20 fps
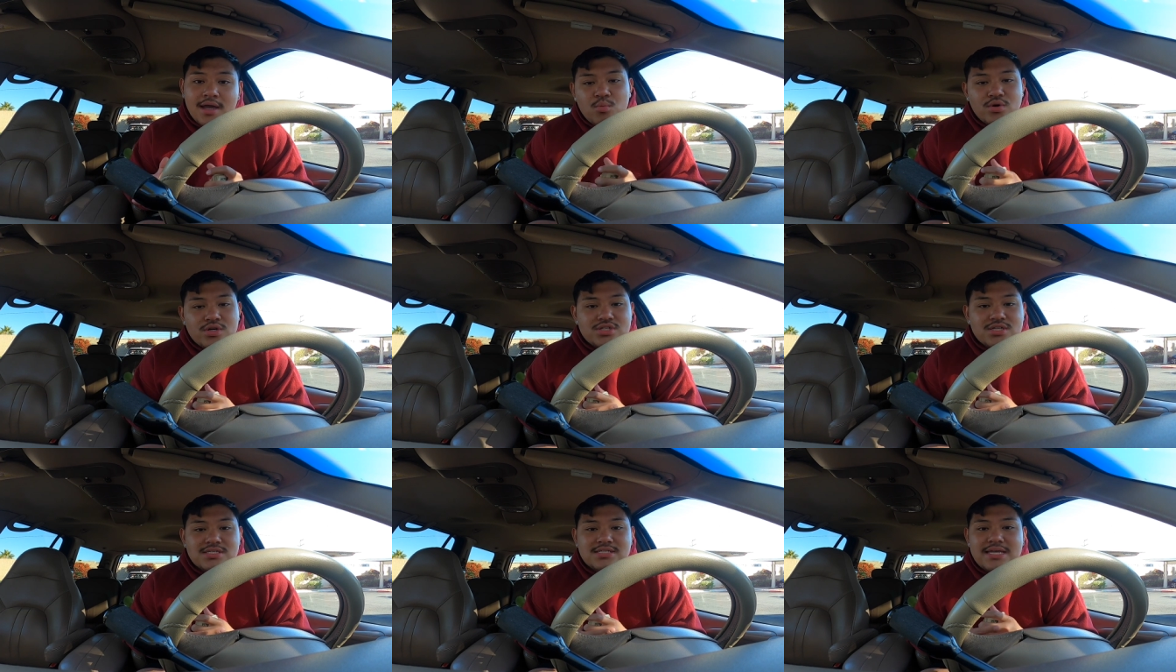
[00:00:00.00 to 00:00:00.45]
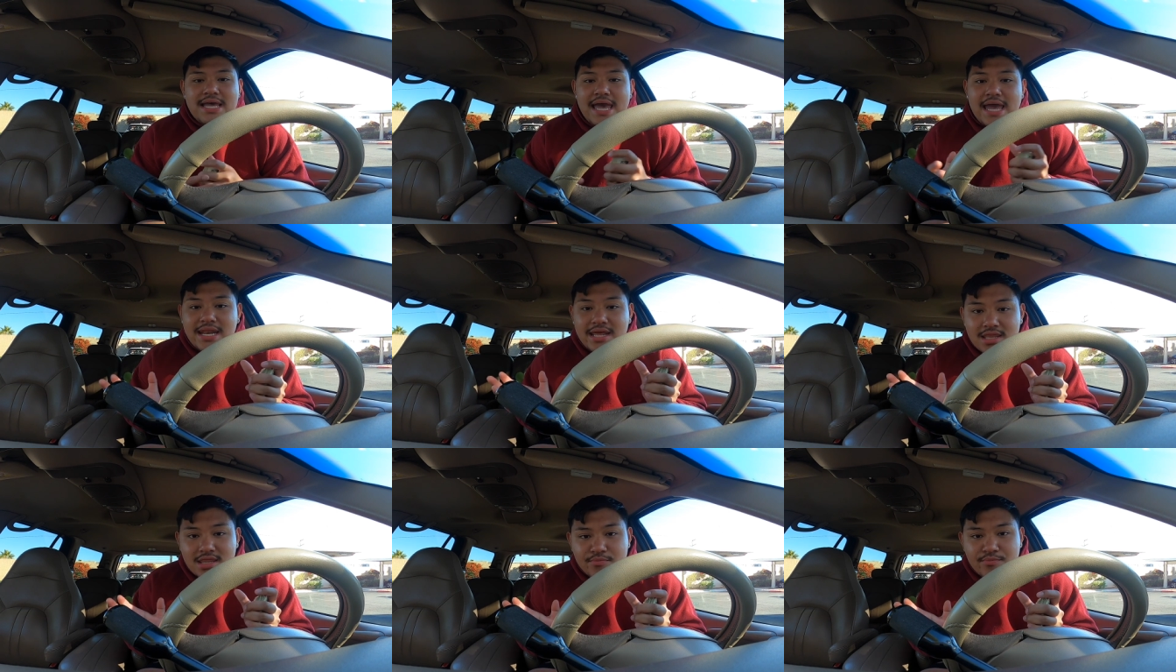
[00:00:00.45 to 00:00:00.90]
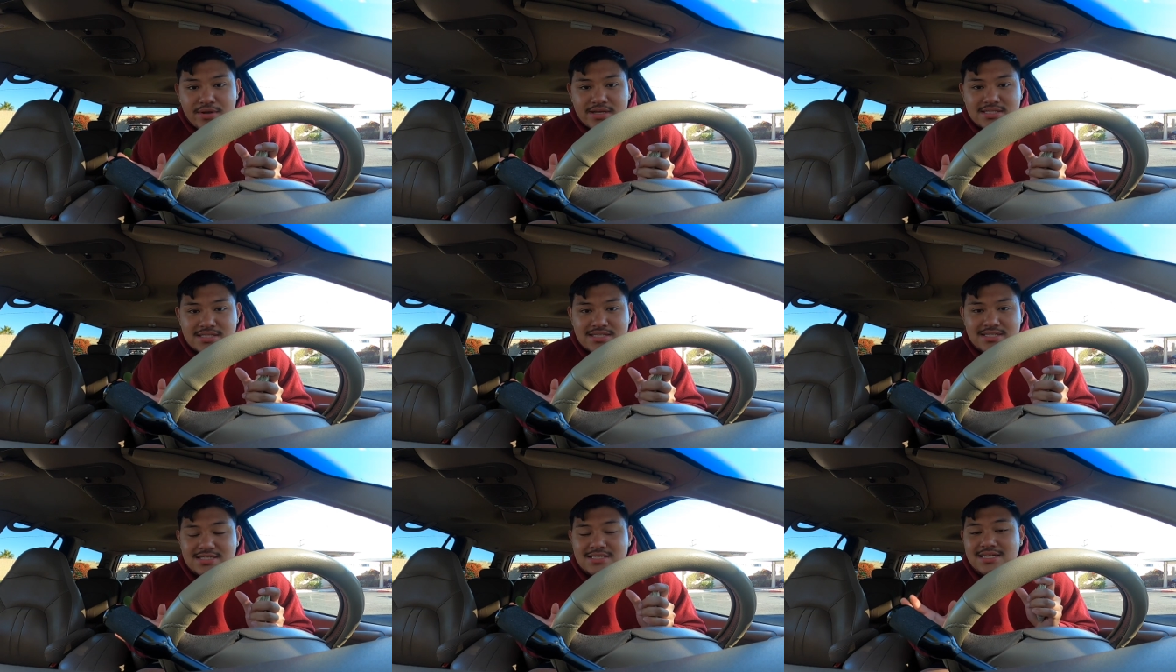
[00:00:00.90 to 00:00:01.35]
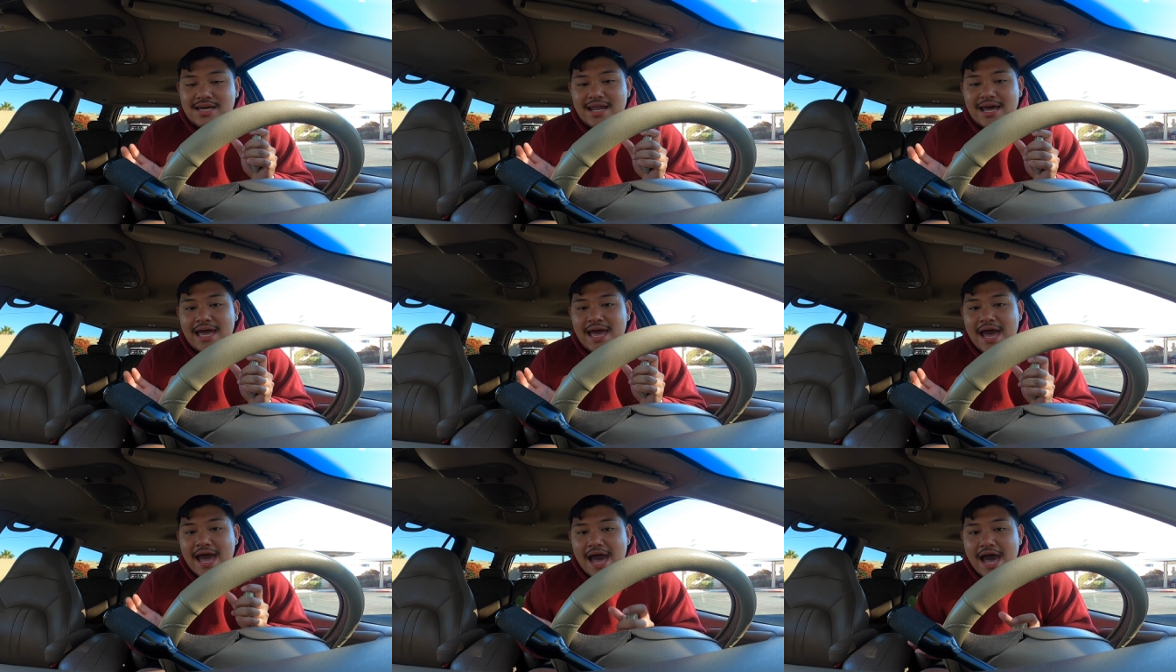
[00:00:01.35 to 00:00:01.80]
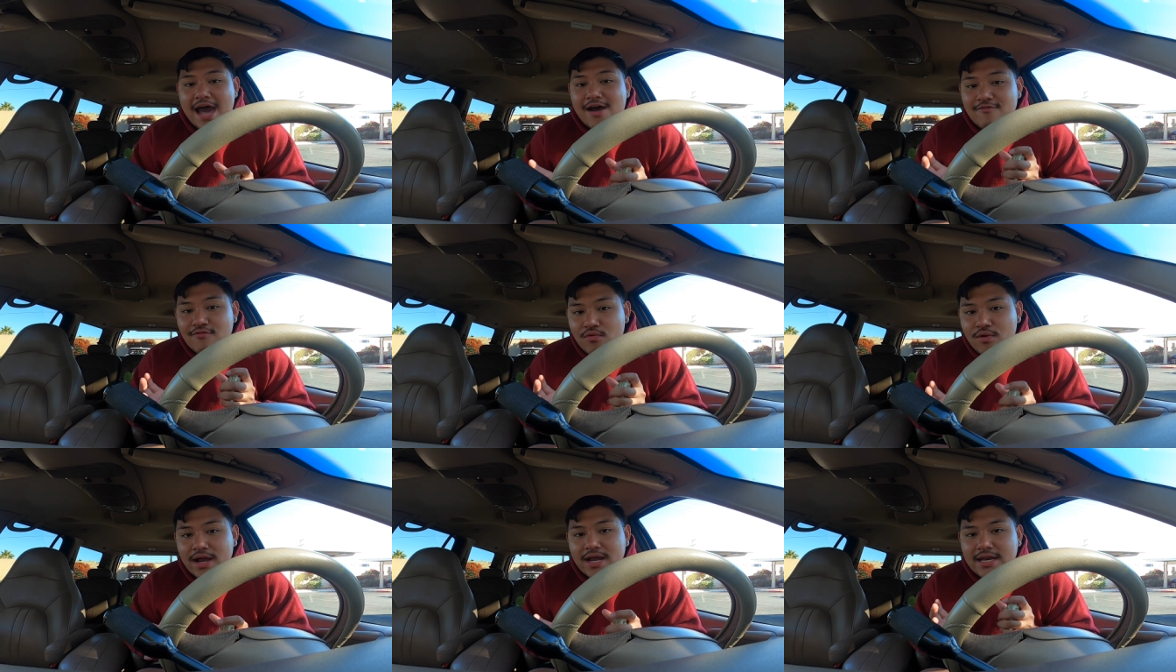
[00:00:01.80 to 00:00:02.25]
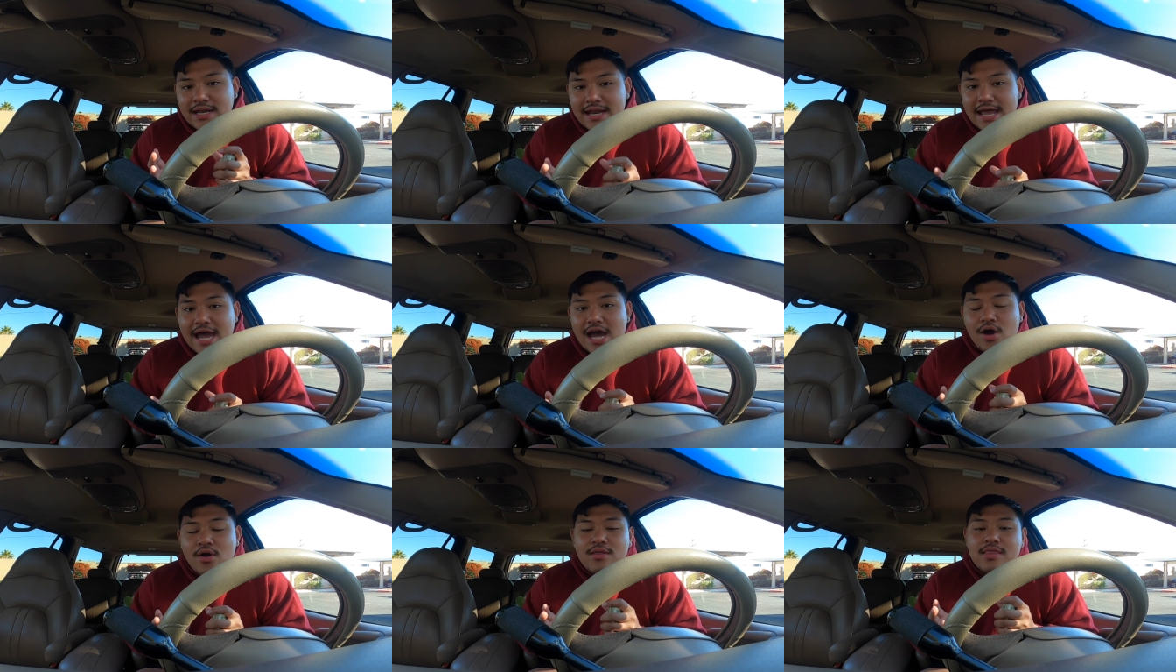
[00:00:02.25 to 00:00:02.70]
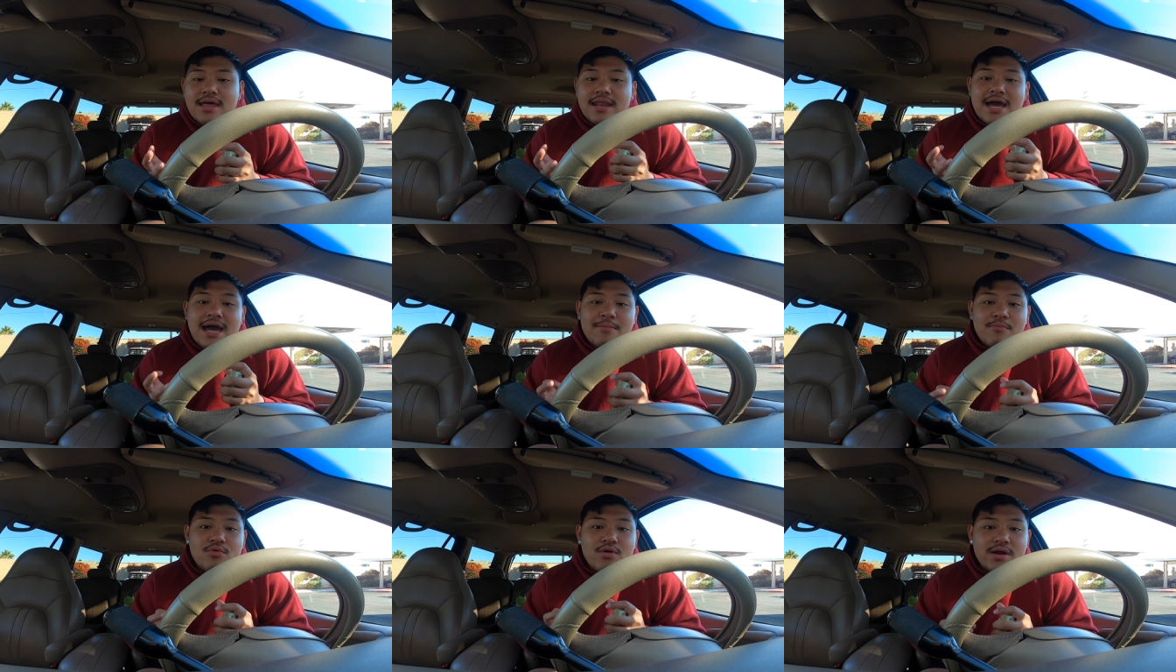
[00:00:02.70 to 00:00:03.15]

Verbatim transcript: With just any of the businesses that I have right now and that I'm